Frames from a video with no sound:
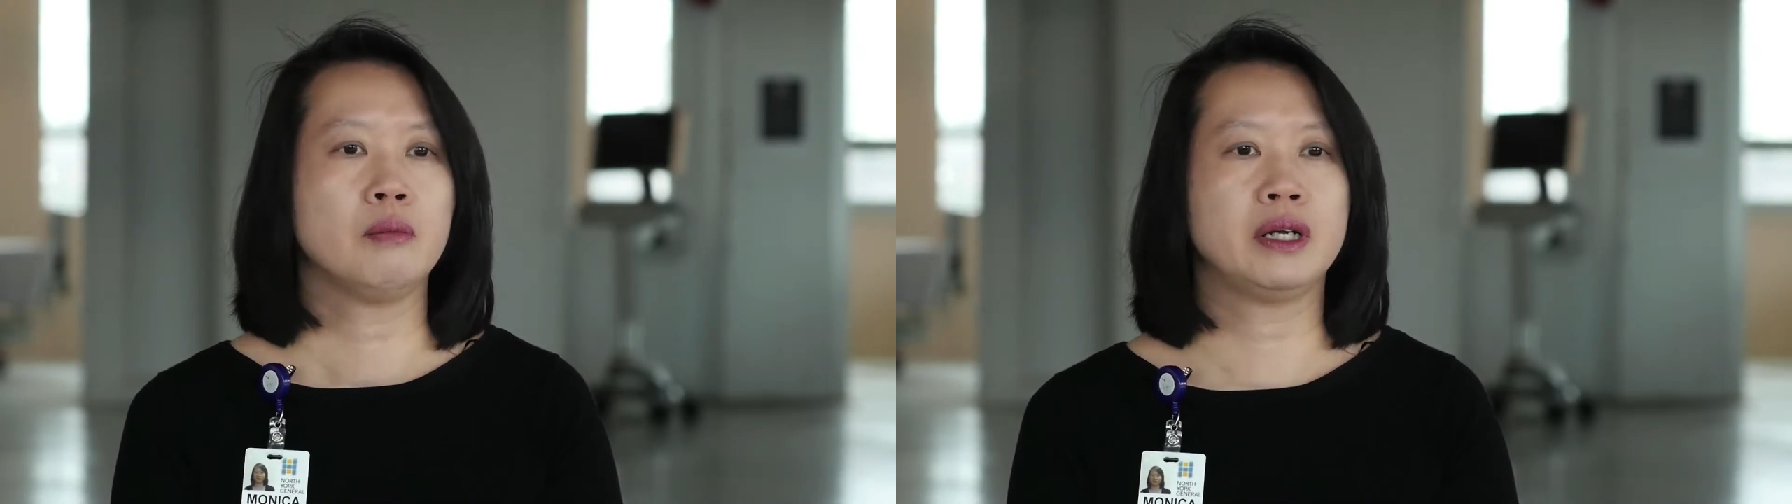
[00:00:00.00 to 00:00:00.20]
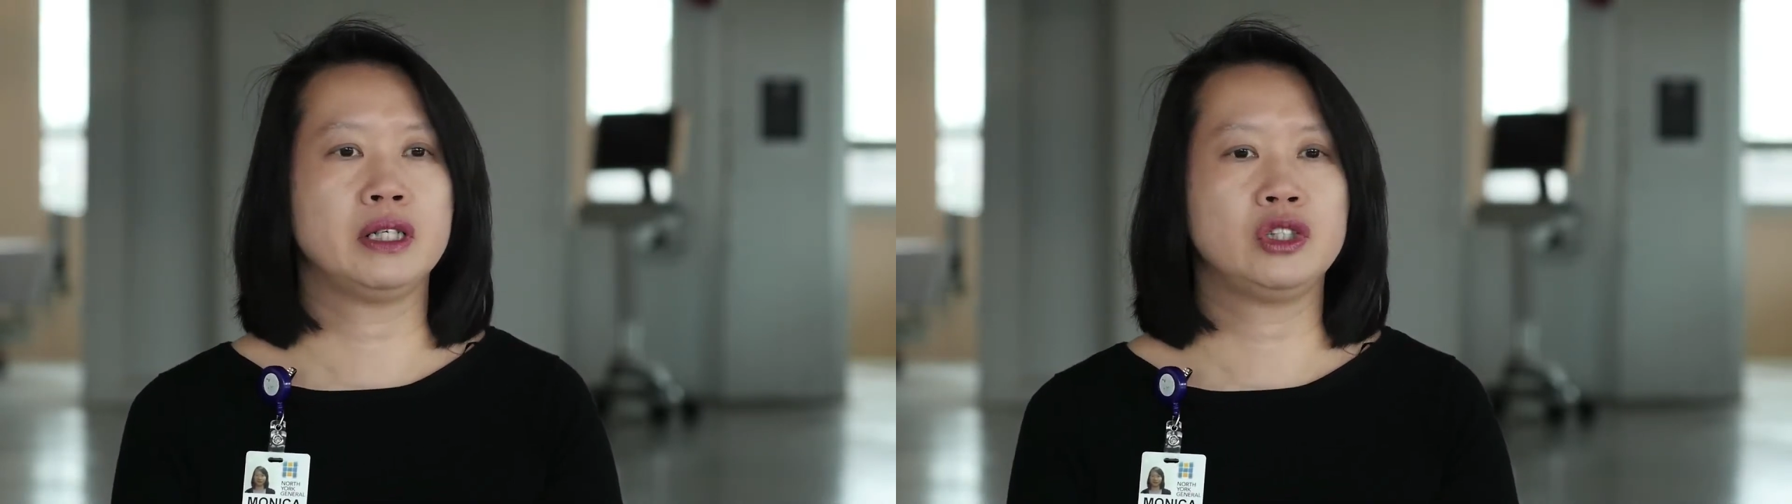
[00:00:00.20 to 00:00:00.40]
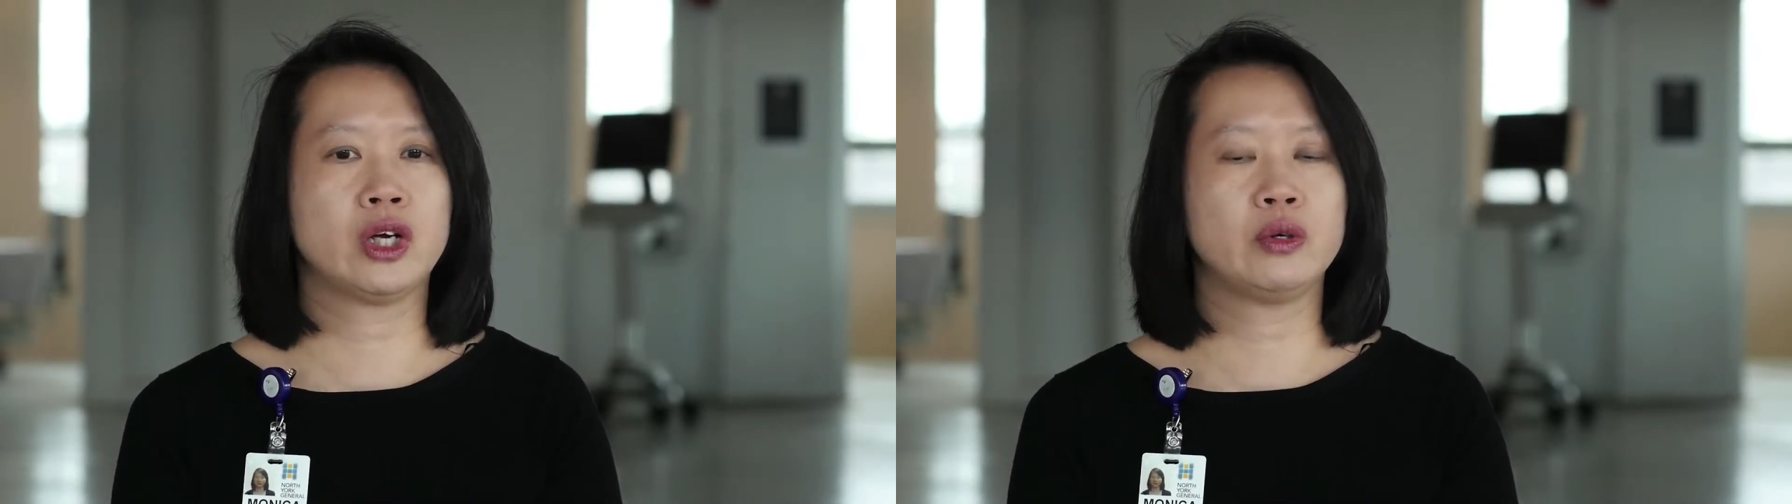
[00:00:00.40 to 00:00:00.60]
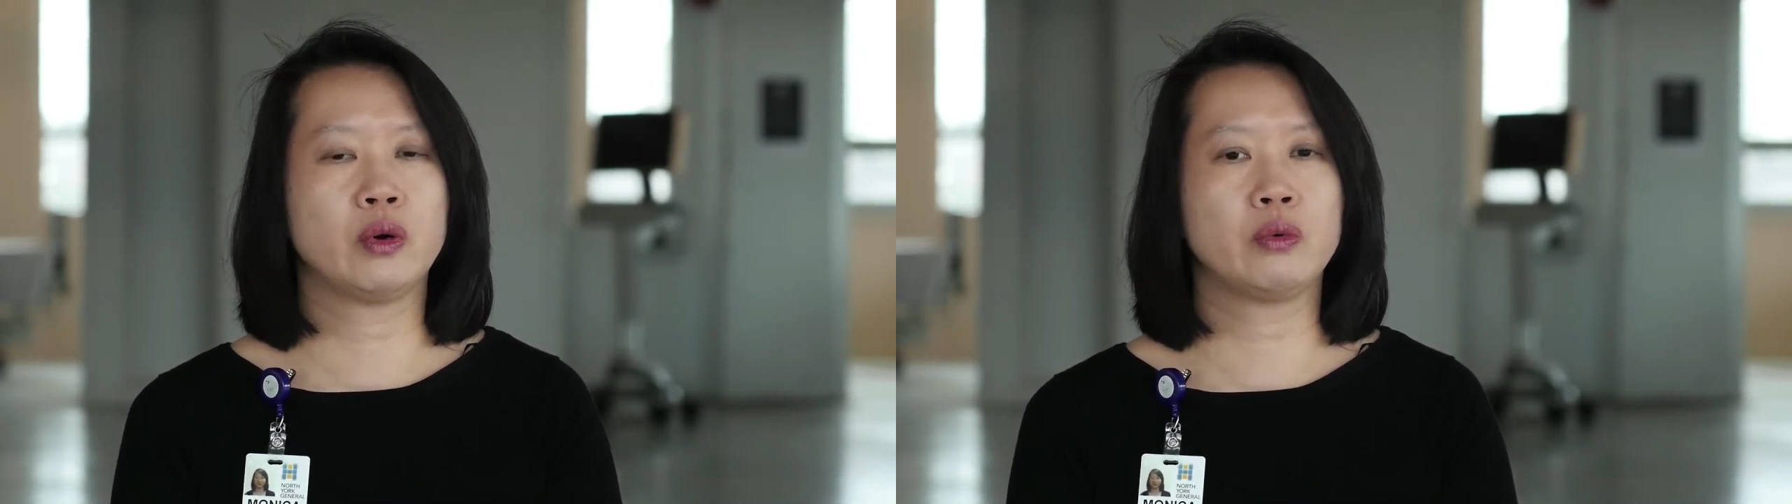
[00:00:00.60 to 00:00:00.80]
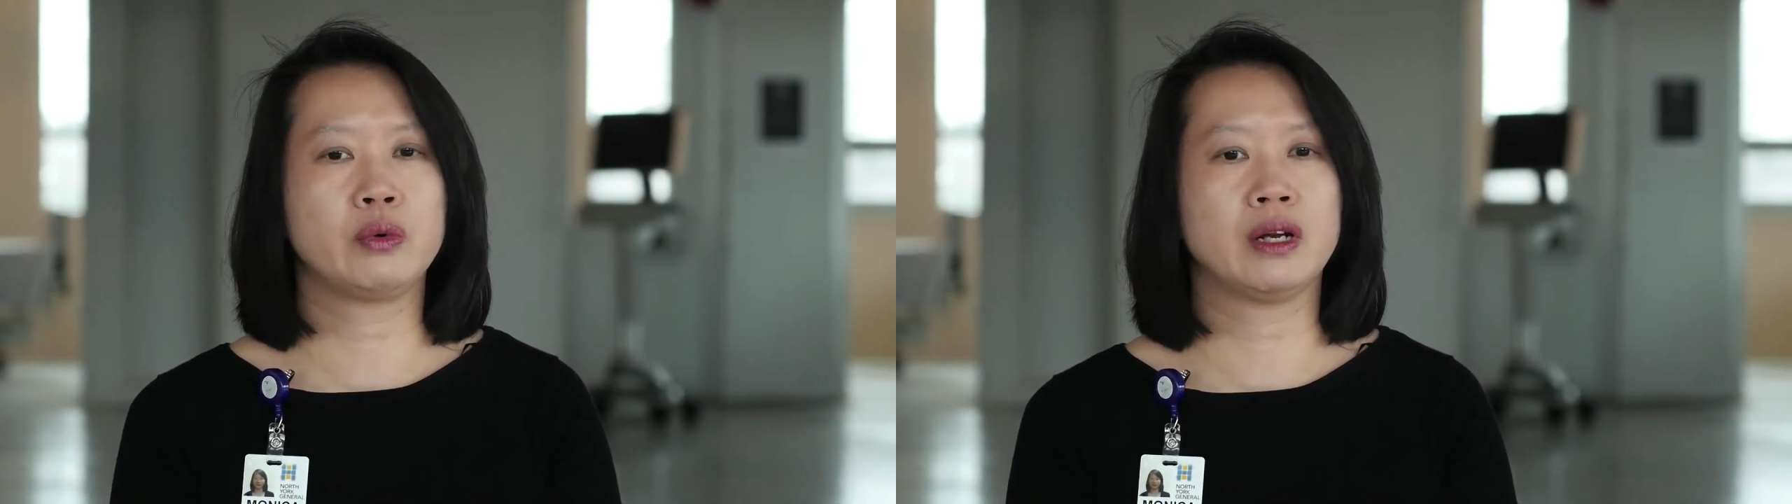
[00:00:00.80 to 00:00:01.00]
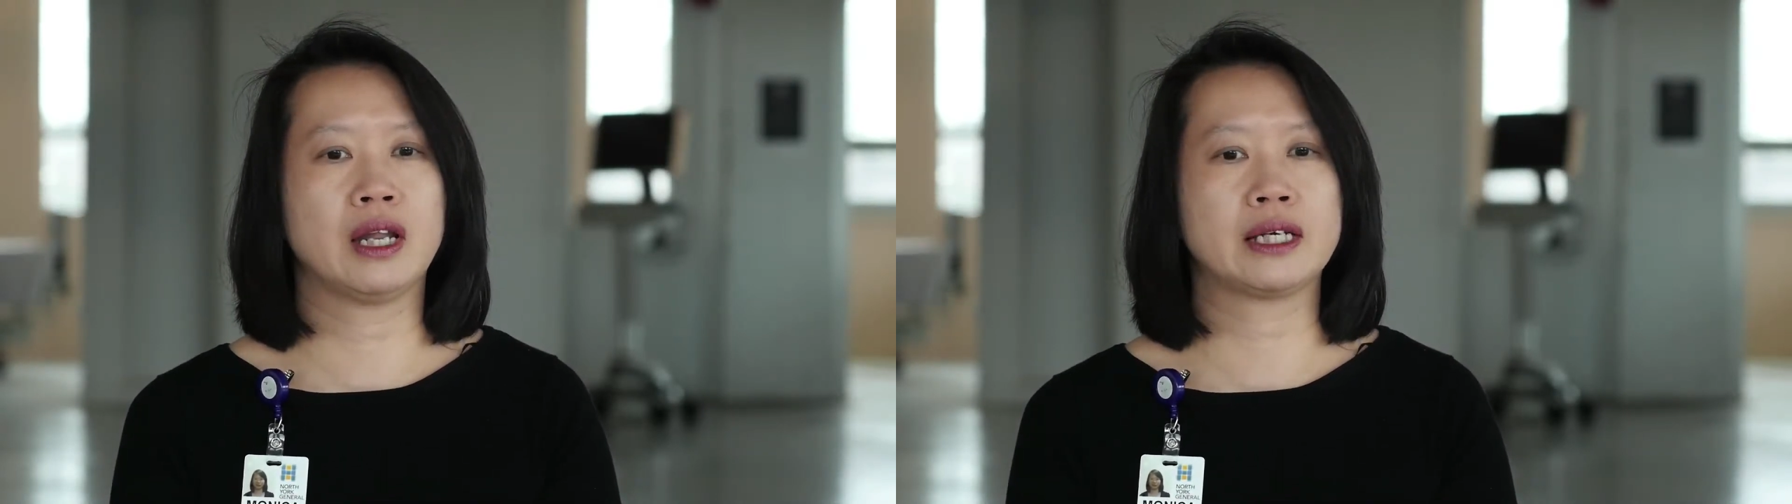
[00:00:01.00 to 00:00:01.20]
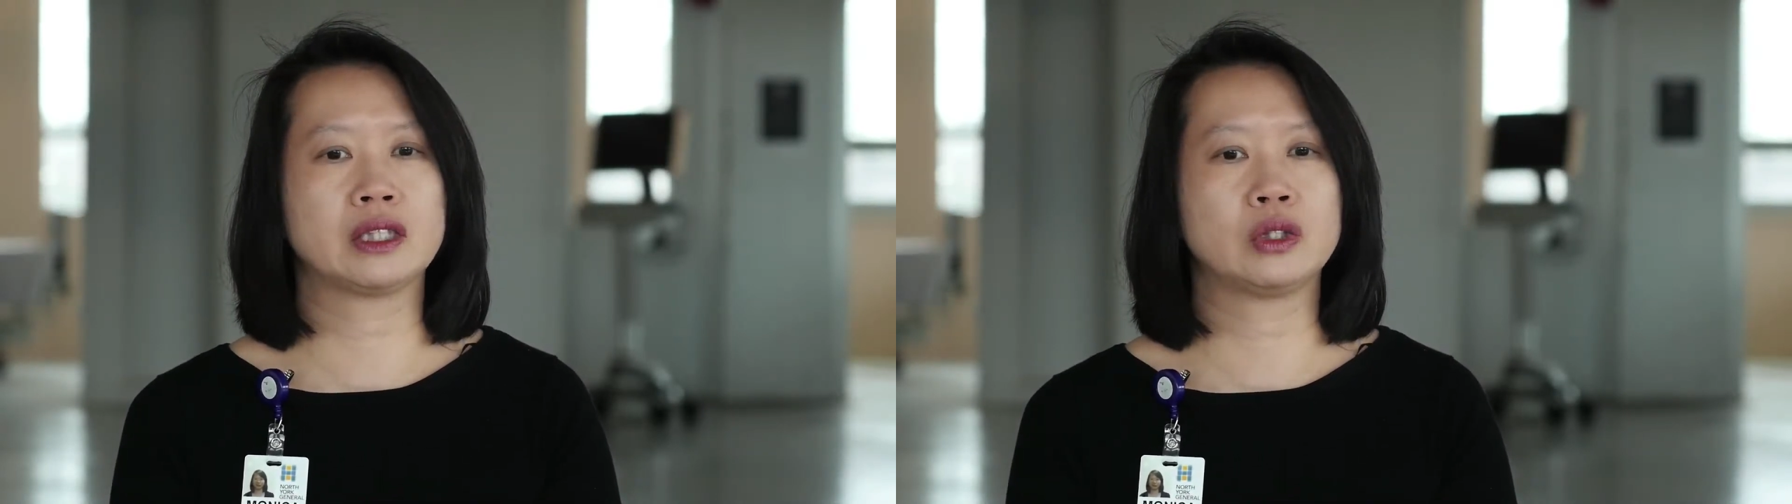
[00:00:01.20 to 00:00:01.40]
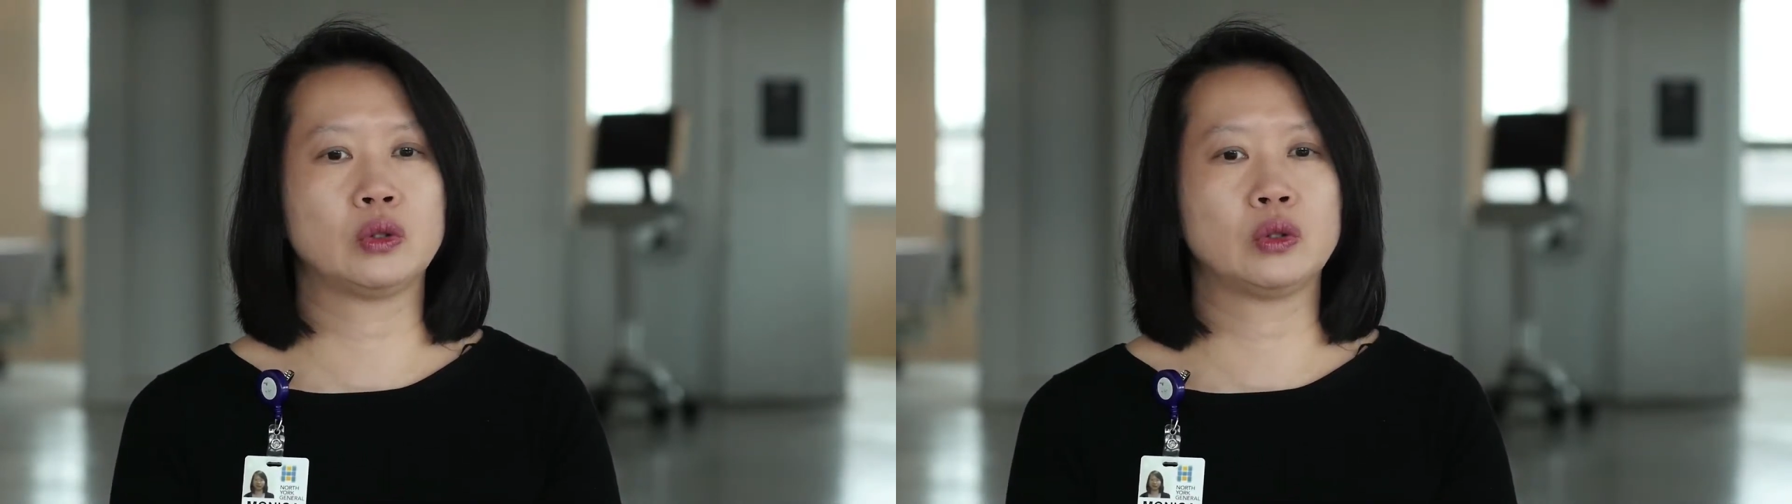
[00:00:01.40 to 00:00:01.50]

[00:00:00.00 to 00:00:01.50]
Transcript: But in general, we like